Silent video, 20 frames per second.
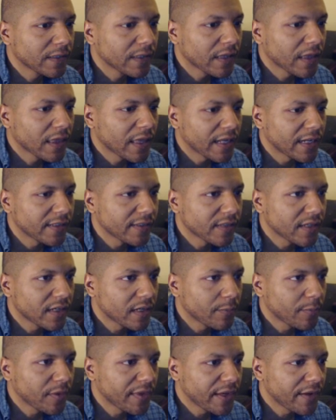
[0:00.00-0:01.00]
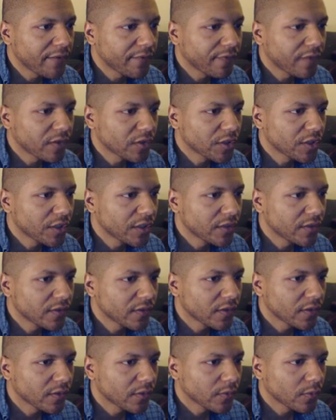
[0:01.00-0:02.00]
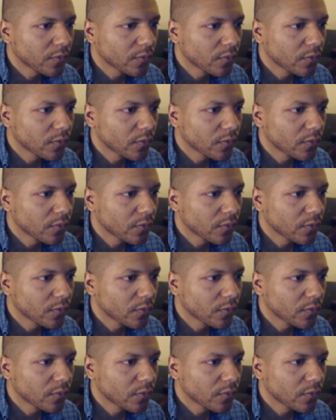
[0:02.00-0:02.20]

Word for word: that I set up on that function. So